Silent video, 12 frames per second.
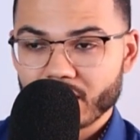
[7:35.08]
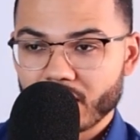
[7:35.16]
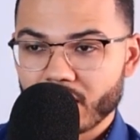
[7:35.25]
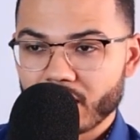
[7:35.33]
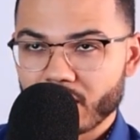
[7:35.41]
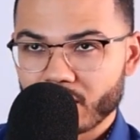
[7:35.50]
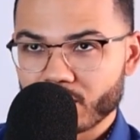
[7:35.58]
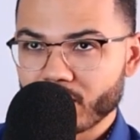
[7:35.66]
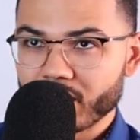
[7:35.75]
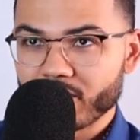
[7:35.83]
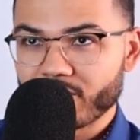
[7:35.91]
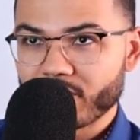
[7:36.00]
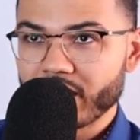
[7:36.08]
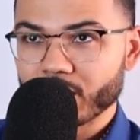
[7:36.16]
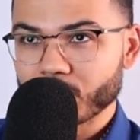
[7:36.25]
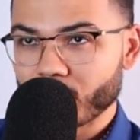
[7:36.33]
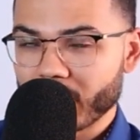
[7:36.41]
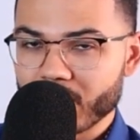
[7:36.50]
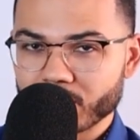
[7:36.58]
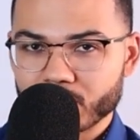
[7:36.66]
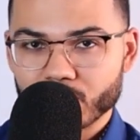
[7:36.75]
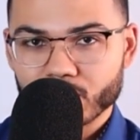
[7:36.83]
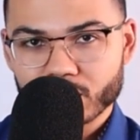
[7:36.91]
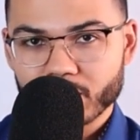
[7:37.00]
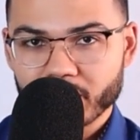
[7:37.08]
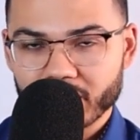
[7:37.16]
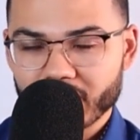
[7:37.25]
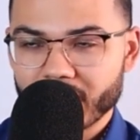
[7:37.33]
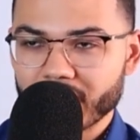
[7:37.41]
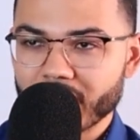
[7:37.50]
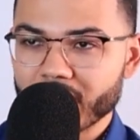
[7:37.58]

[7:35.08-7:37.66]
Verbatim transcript: Uh, accredited financial counselor or something like that.